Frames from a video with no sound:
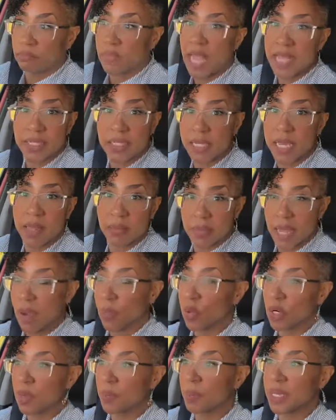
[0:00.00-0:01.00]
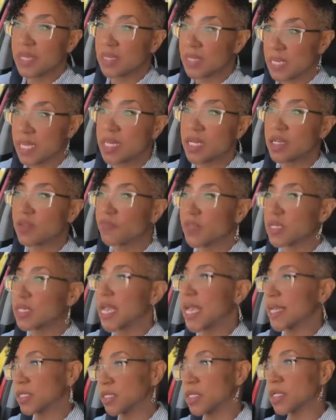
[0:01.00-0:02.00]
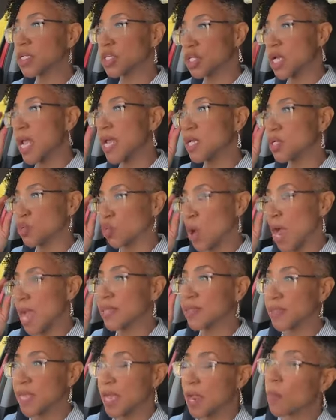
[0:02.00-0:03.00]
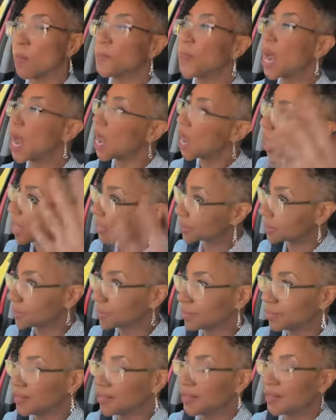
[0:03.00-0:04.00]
That's it. That would have been the end of the text exchange right there. But,